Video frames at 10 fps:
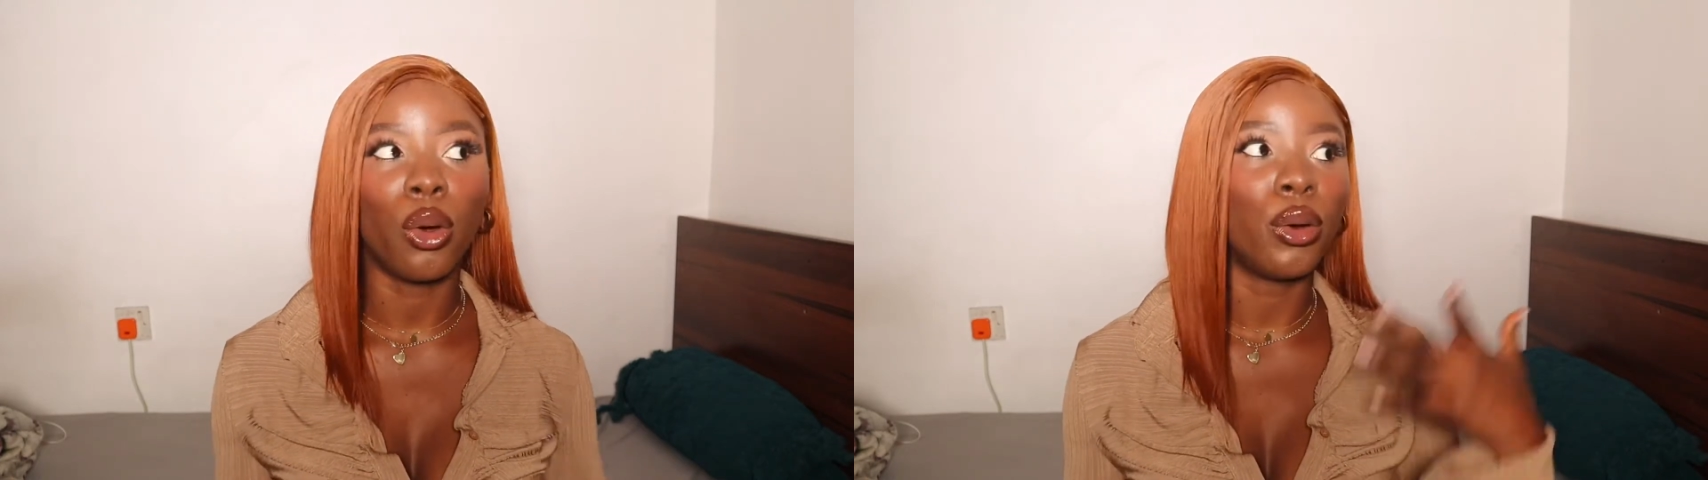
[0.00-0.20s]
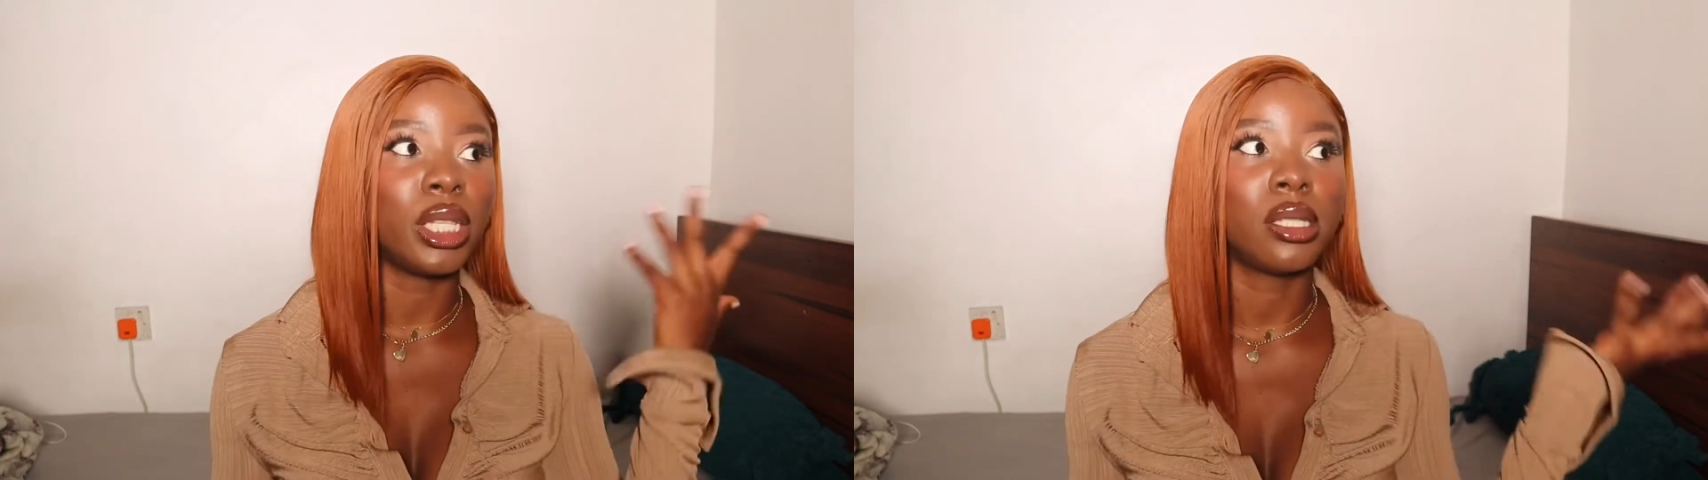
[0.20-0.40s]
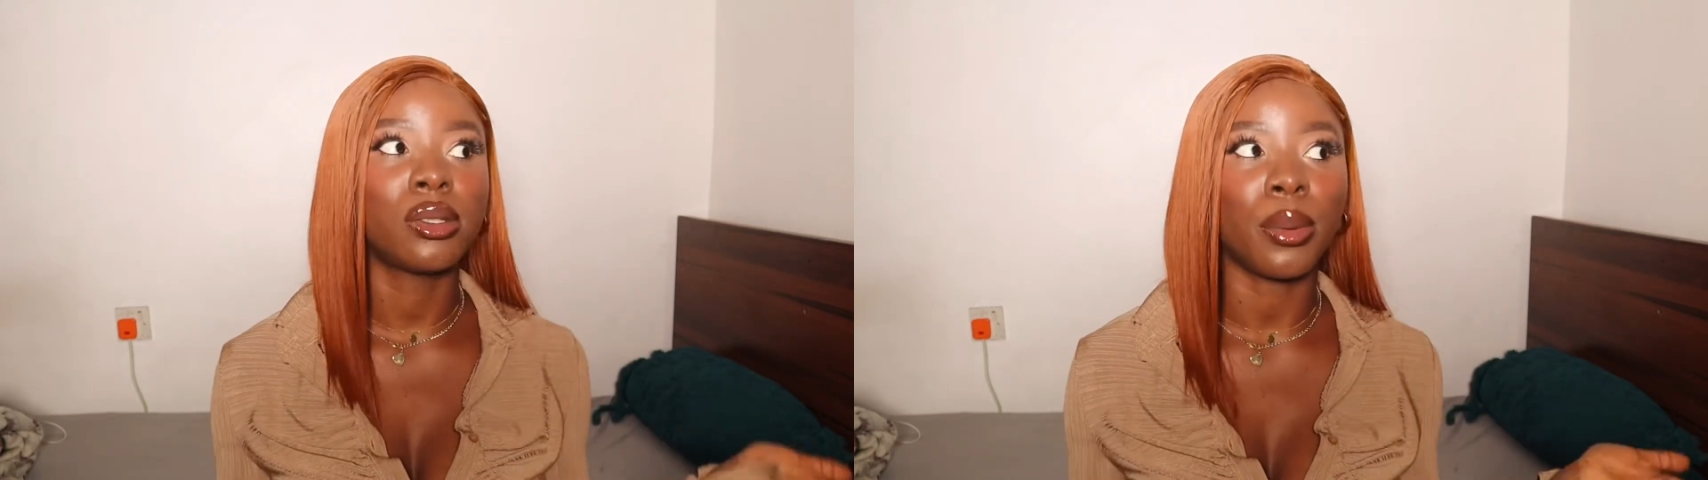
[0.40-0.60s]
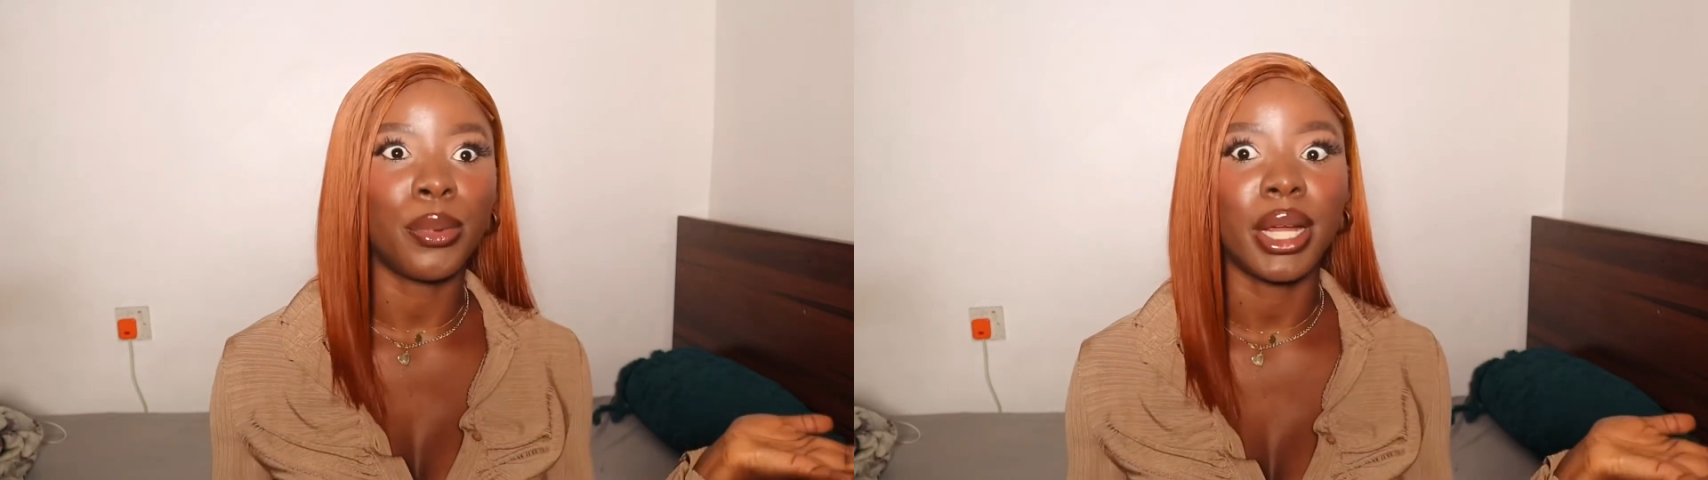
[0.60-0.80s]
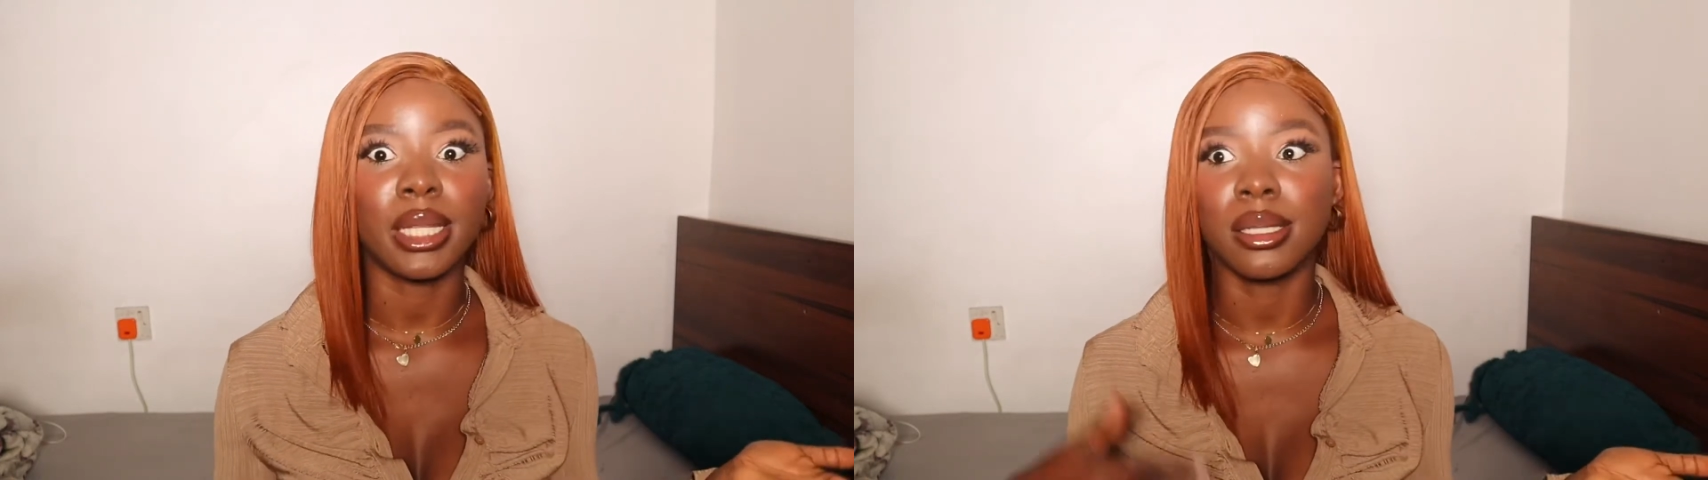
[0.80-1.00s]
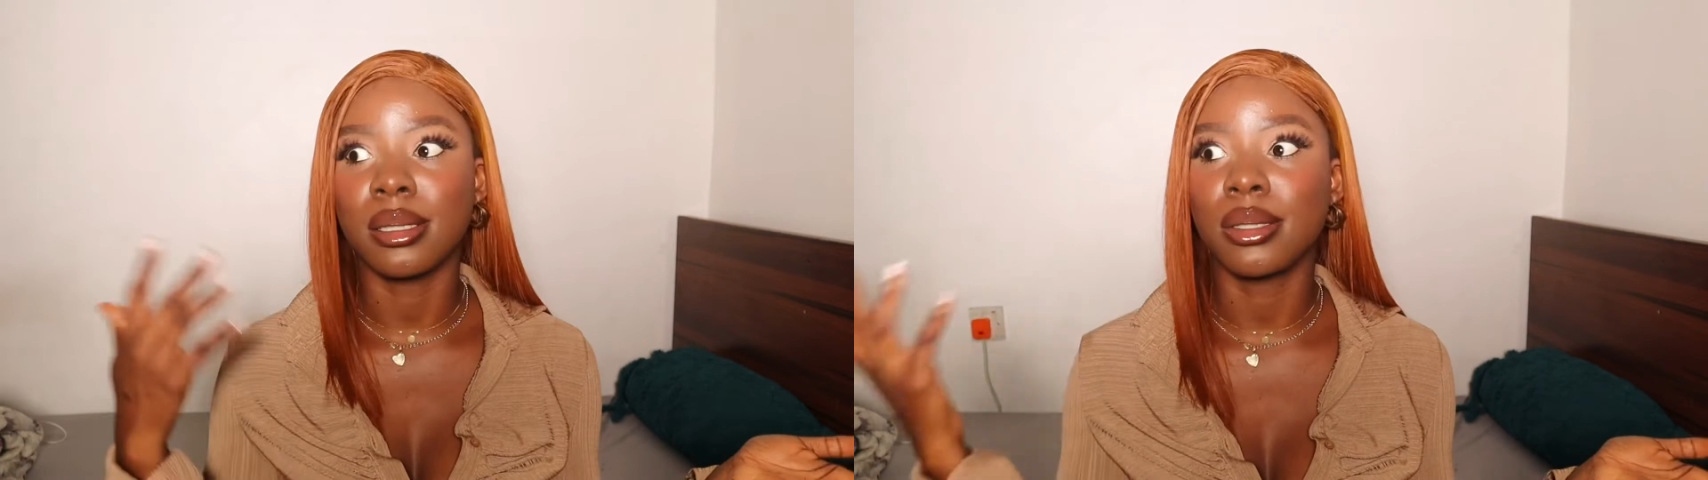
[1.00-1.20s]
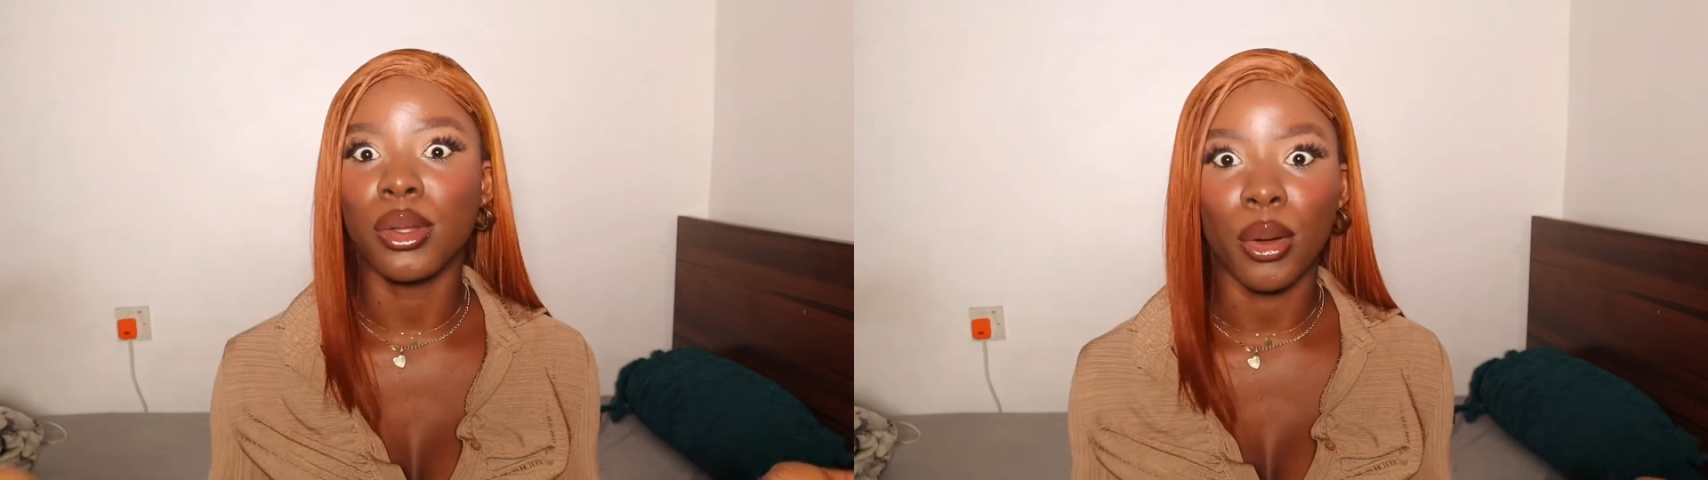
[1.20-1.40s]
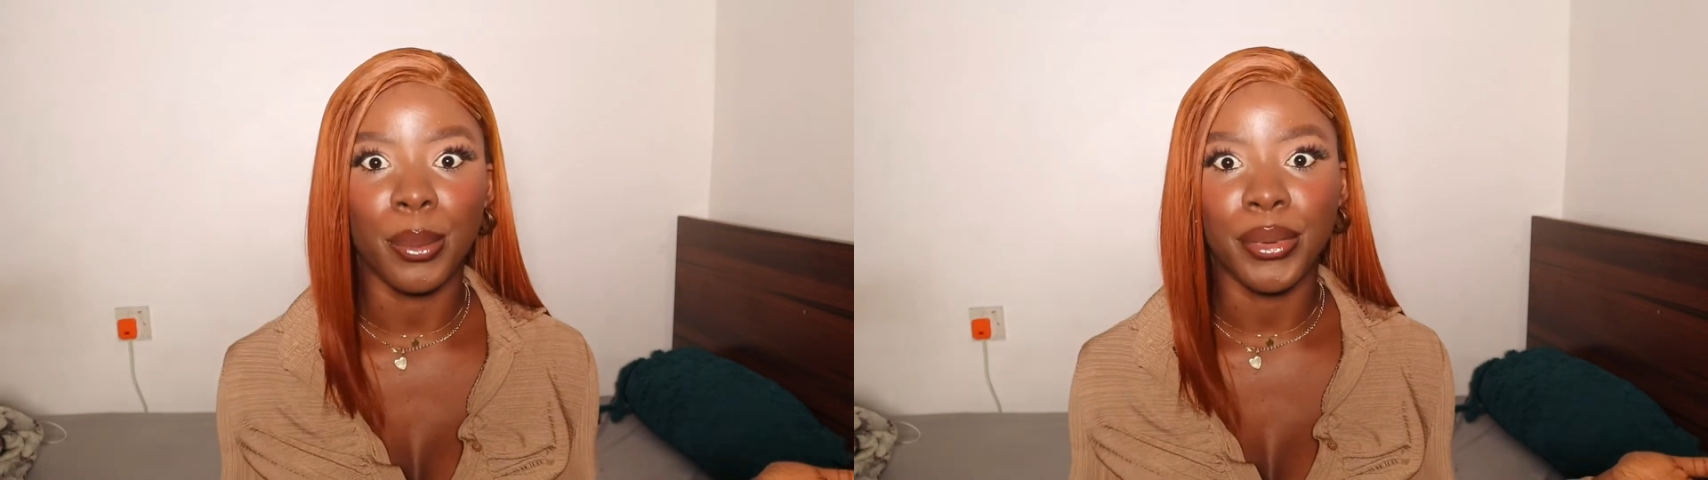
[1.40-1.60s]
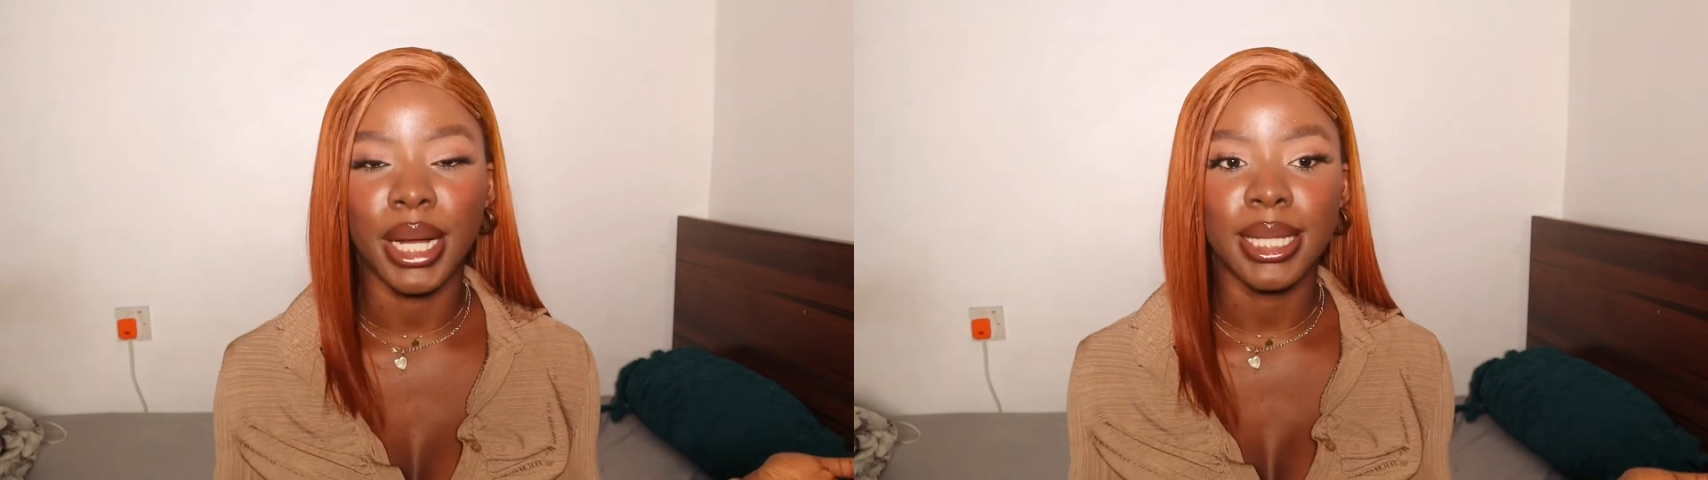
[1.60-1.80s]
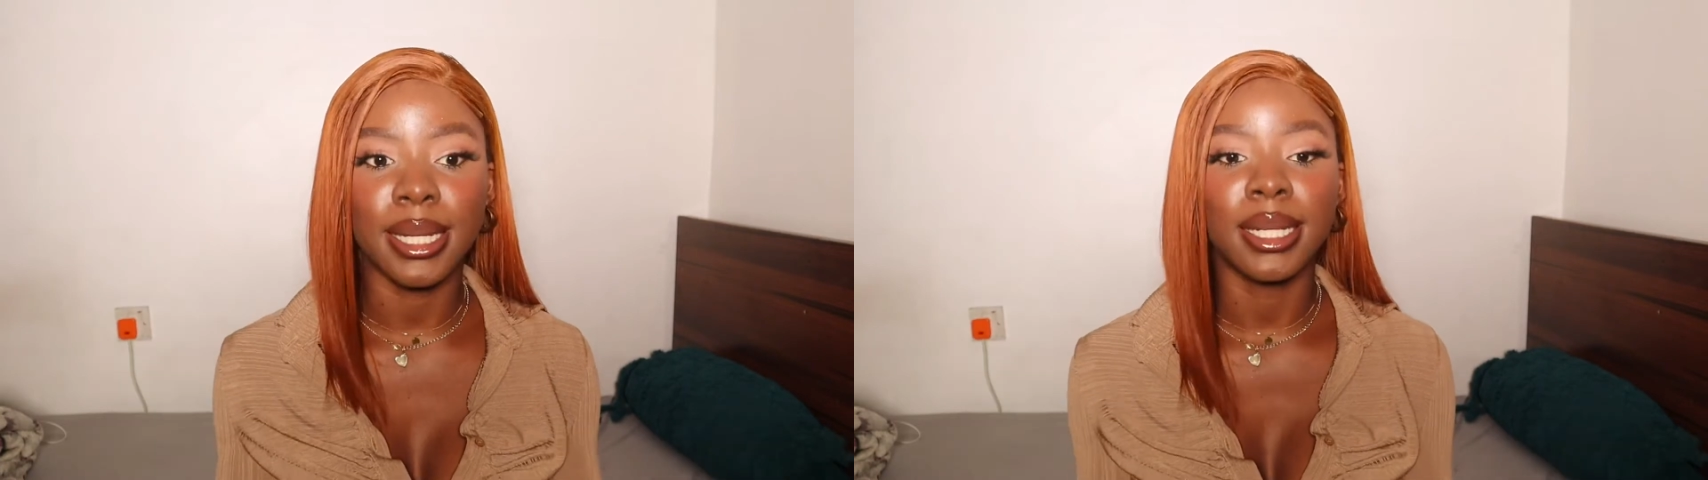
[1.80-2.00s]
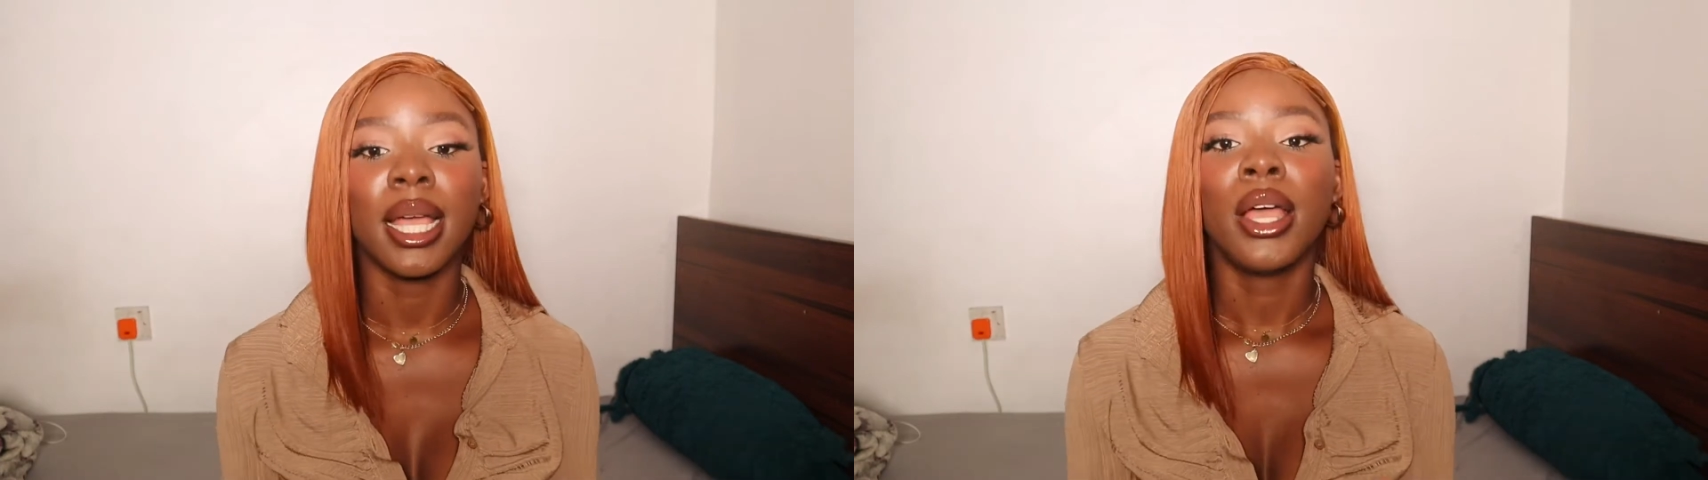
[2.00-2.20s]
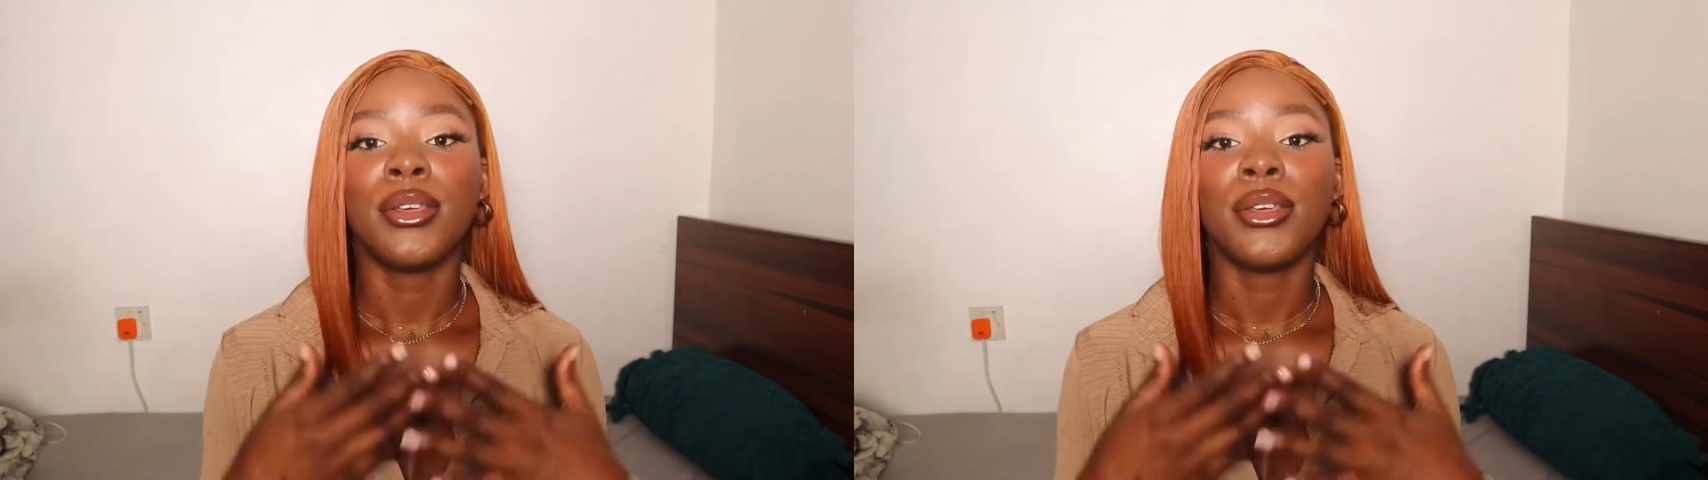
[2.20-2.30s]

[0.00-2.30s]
oh, is this copyrighted, is this not copyrighted,